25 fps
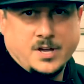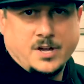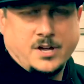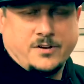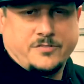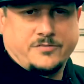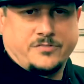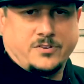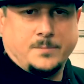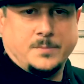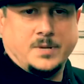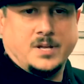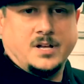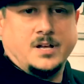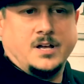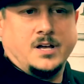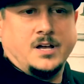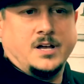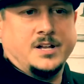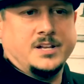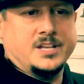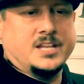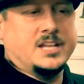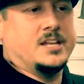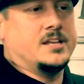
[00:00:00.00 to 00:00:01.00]

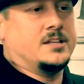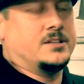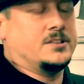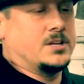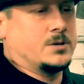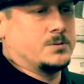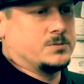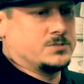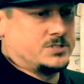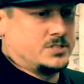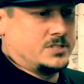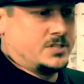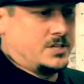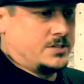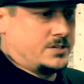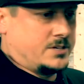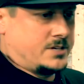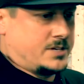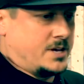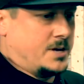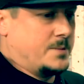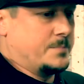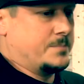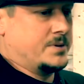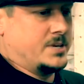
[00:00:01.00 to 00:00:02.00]
a need. There was another
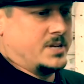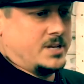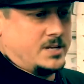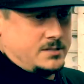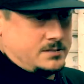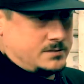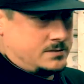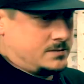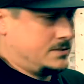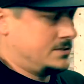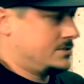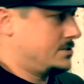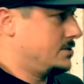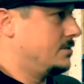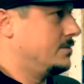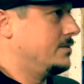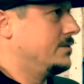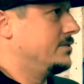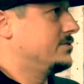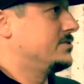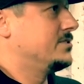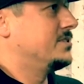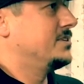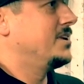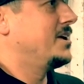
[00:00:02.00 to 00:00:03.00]
company, there's no
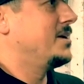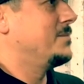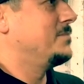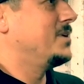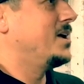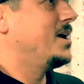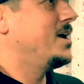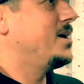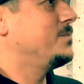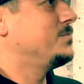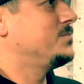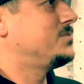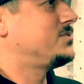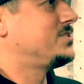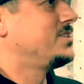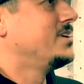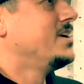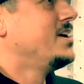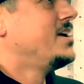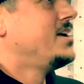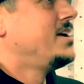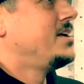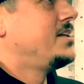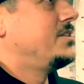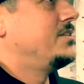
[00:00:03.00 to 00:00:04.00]
reason to name names,
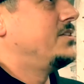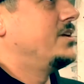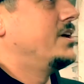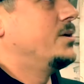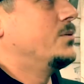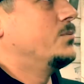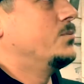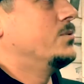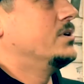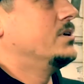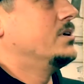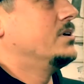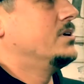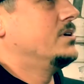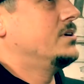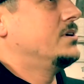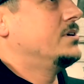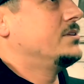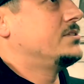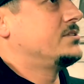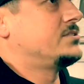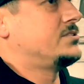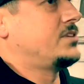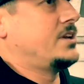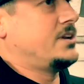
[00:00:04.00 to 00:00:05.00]
that
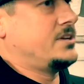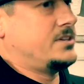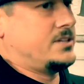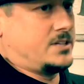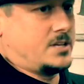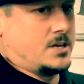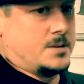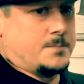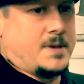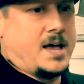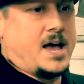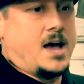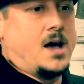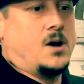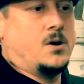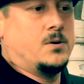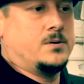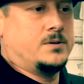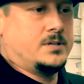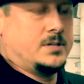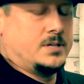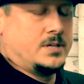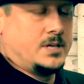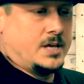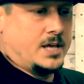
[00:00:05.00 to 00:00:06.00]
decided to come out
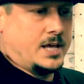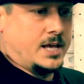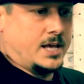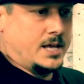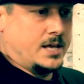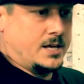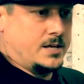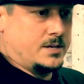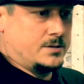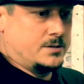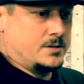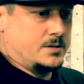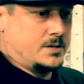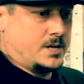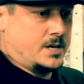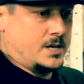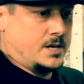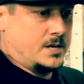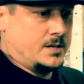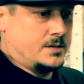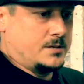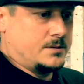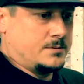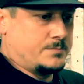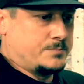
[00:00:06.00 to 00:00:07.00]
and
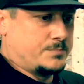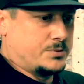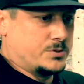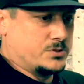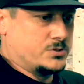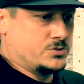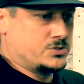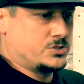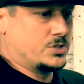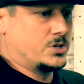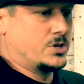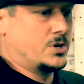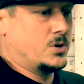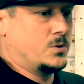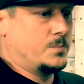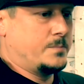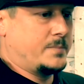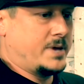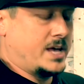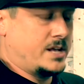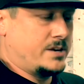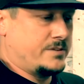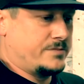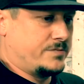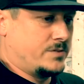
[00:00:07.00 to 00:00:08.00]
produce their own
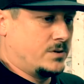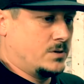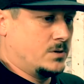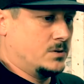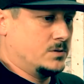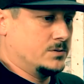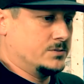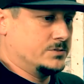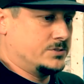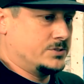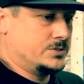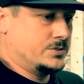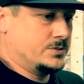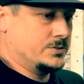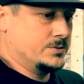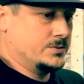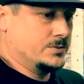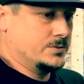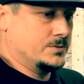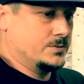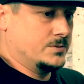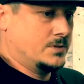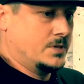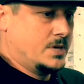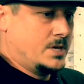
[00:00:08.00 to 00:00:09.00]
manifold
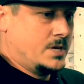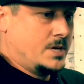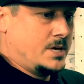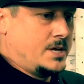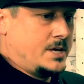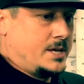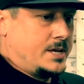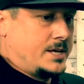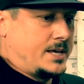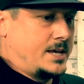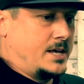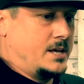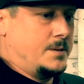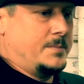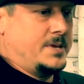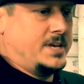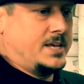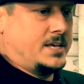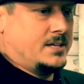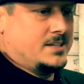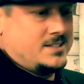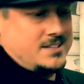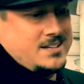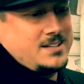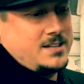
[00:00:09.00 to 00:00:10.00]
to kind of
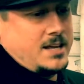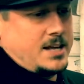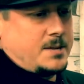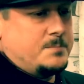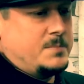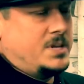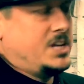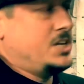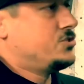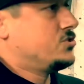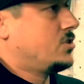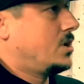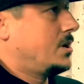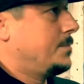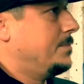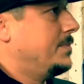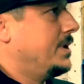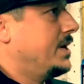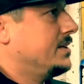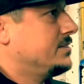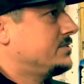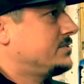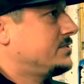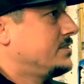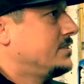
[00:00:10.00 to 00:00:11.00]
make it like mini truck
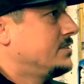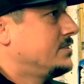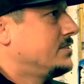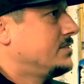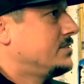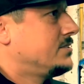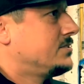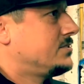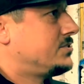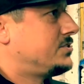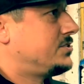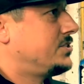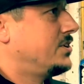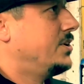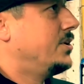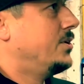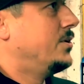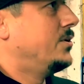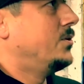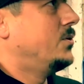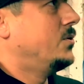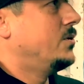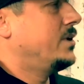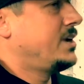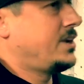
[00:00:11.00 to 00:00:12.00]
based.
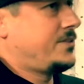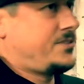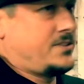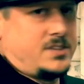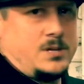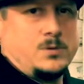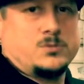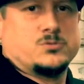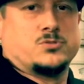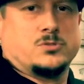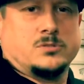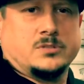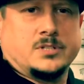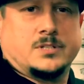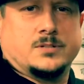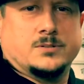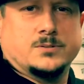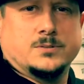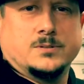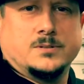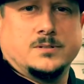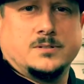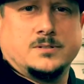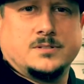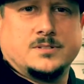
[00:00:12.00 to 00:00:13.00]
So, and I thought that was really
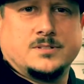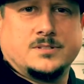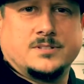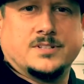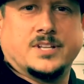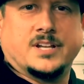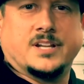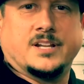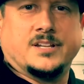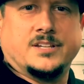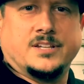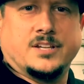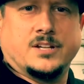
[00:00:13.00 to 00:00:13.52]
cool that